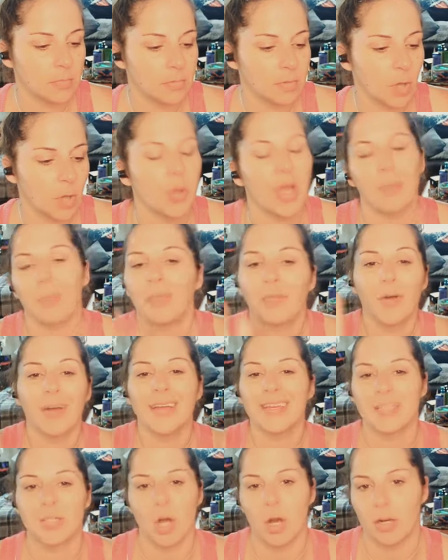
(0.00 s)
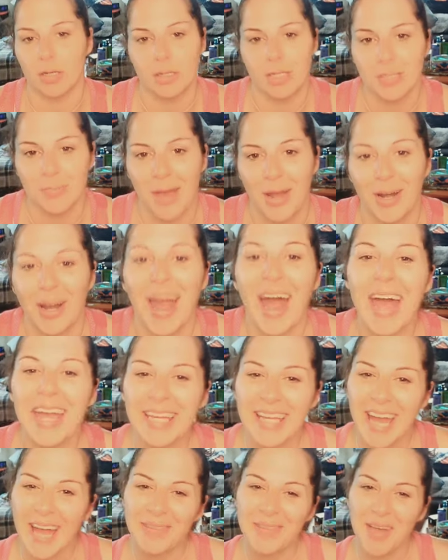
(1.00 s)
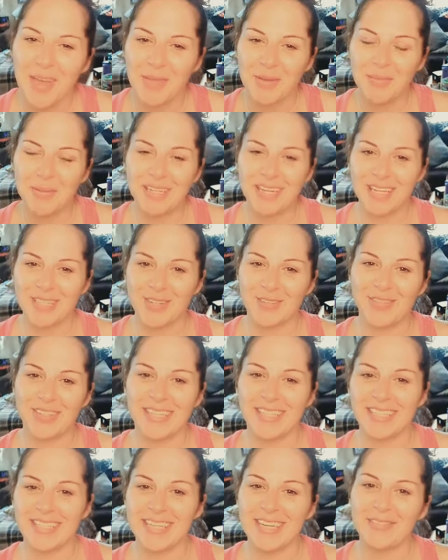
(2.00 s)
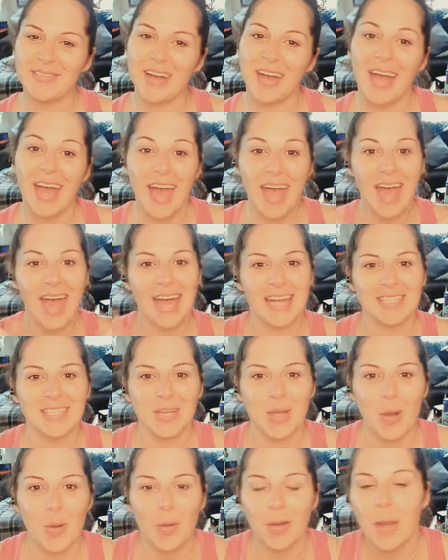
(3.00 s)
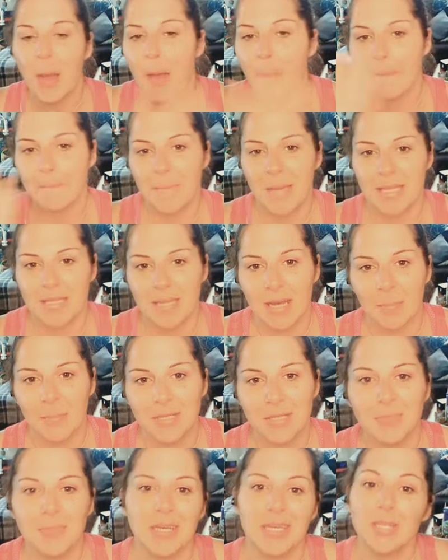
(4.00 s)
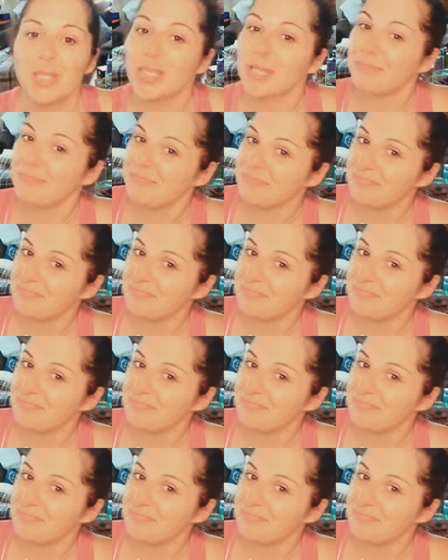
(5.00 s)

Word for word: okay, before I get started, doesn't matter. Hi, I'm Heather Rita Diva. How's it going? messing up my speech.